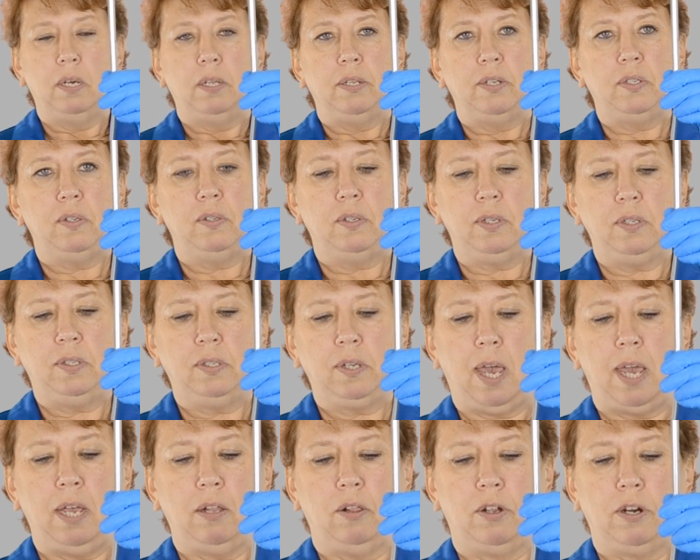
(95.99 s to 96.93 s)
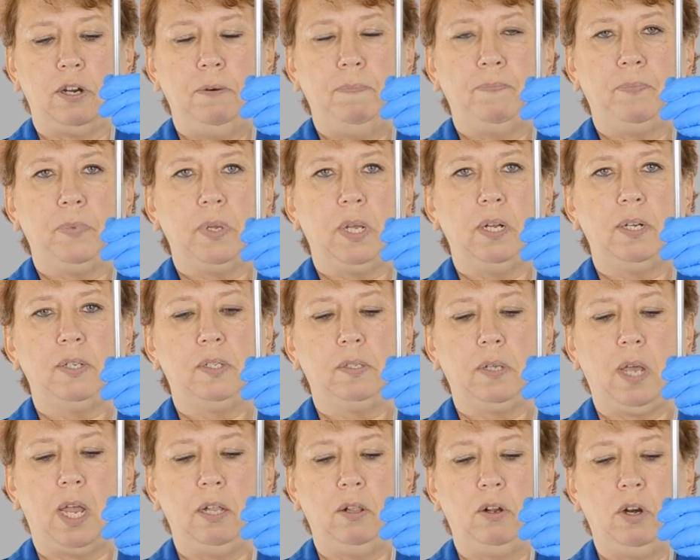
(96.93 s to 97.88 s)
This is a scaler, and a
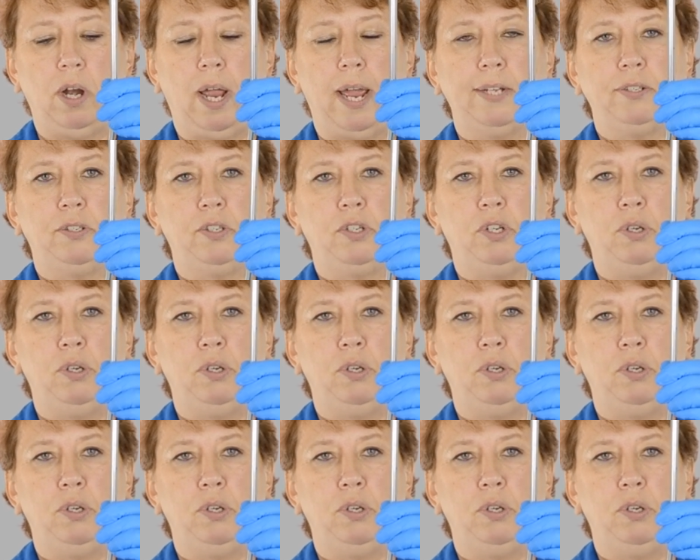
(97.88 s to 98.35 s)
scaler has